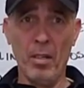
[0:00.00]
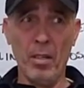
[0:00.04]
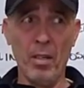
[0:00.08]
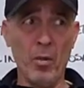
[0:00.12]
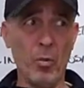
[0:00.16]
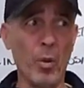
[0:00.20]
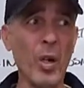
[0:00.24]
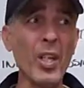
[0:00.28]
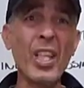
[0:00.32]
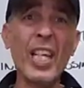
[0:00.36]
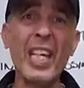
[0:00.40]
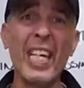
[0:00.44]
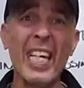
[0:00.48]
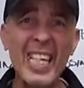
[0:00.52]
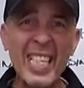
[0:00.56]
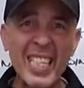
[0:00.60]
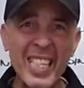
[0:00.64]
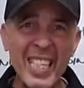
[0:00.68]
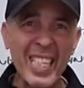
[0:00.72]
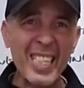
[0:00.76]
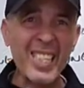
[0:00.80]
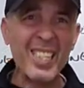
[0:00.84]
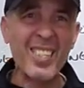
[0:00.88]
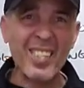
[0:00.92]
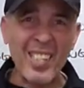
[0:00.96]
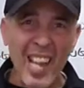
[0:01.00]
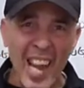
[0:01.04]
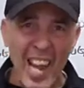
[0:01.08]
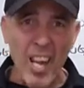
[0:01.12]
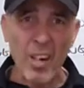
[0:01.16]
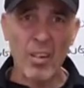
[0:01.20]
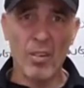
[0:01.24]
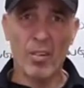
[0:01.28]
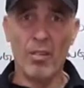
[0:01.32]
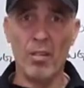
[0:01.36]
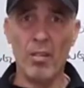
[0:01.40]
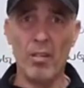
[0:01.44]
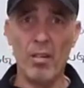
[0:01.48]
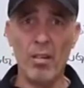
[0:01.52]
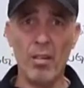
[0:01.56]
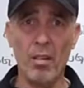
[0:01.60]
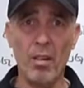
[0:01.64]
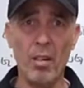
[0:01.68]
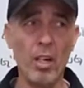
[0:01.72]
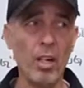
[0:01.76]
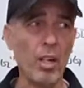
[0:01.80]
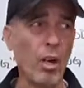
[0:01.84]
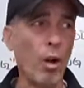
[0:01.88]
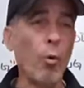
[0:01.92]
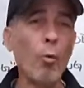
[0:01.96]
We're the easiest sale
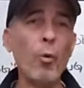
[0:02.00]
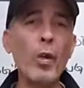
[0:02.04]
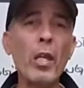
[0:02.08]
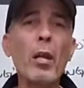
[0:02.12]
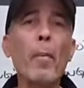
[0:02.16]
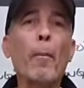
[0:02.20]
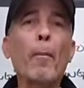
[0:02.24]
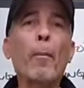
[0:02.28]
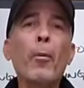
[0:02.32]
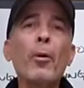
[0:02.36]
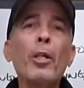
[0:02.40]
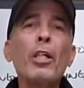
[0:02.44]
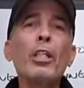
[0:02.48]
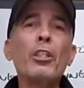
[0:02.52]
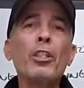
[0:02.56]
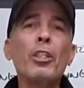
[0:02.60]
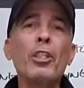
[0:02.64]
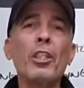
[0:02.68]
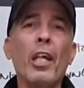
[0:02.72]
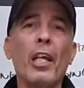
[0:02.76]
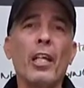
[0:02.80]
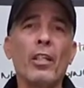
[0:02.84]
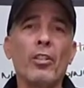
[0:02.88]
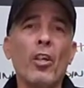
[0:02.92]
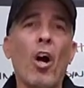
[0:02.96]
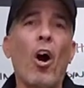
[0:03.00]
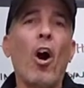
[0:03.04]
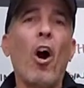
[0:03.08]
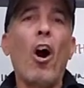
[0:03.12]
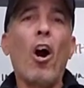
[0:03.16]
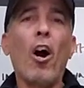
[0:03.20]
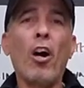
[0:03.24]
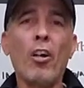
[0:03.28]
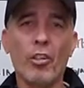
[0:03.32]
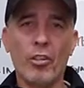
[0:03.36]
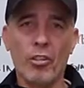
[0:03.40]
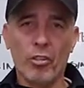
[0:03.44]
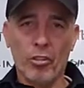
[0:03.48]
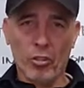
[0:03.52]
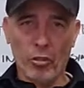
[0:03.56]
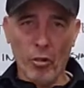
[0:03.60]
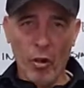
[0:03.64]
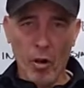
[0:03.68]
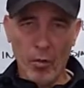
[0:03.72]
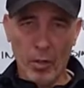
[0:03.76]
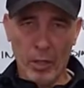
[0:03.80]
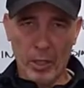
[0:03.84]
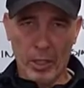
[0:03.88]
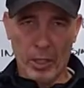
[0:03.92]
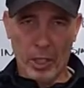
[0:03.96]
because we appreciate the art of
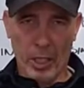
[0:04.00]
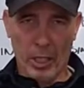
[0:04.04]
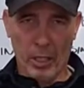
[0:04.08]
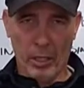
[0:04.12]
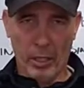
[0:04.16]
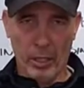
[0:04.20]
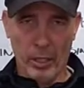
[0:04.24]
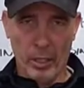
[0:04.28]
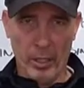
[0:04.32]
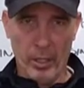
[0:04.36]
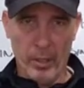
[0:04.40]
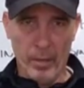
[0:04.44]
storytelling.